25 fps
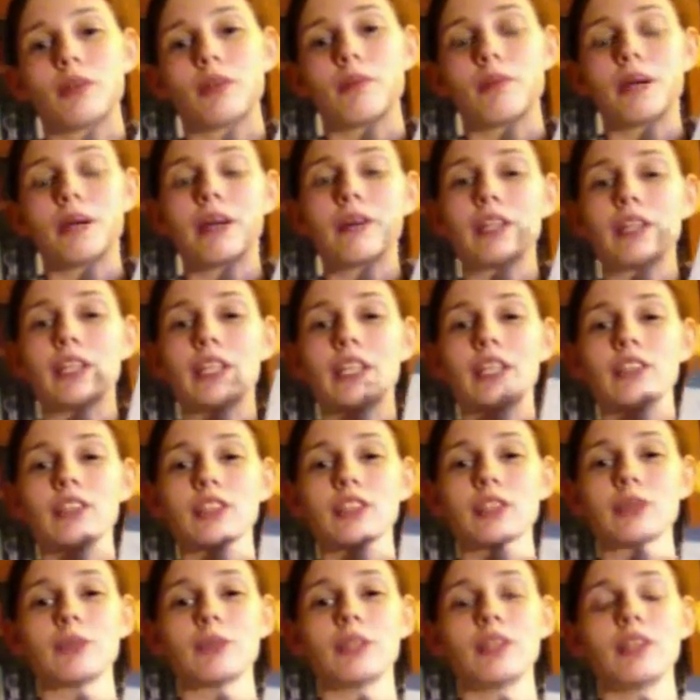about an
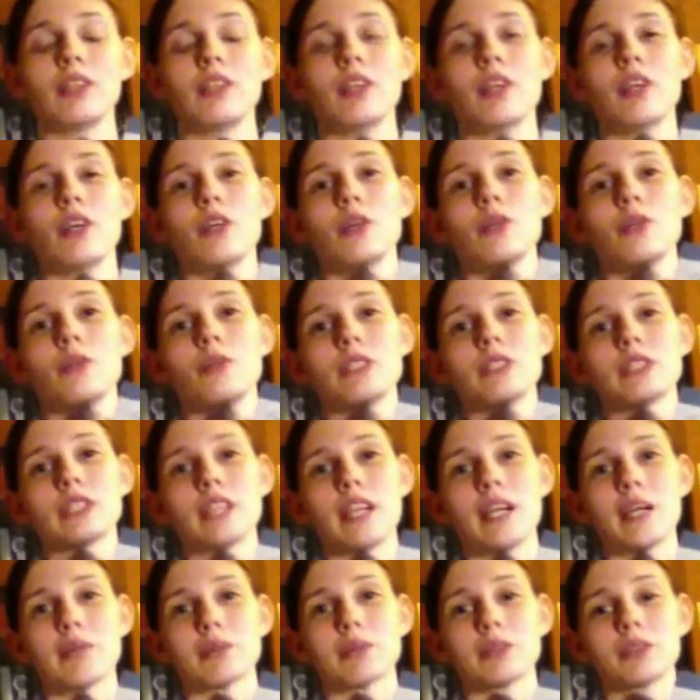Englishman who is
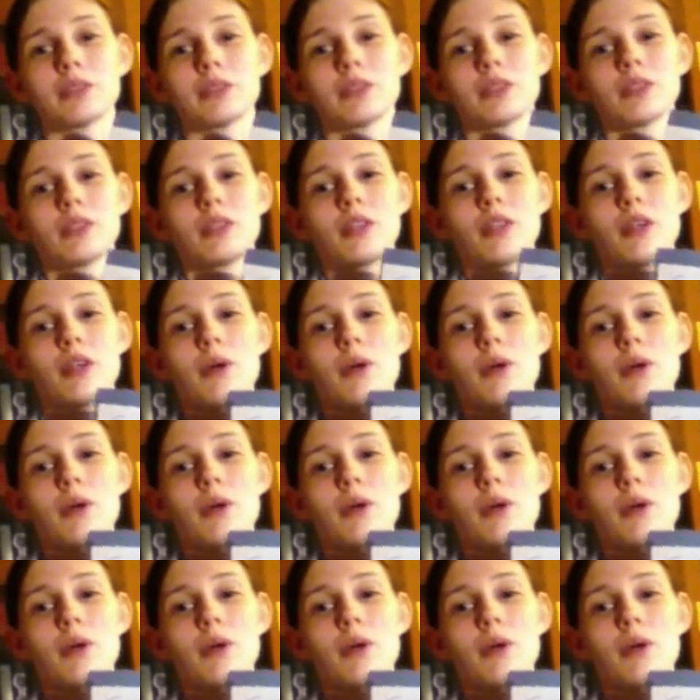captured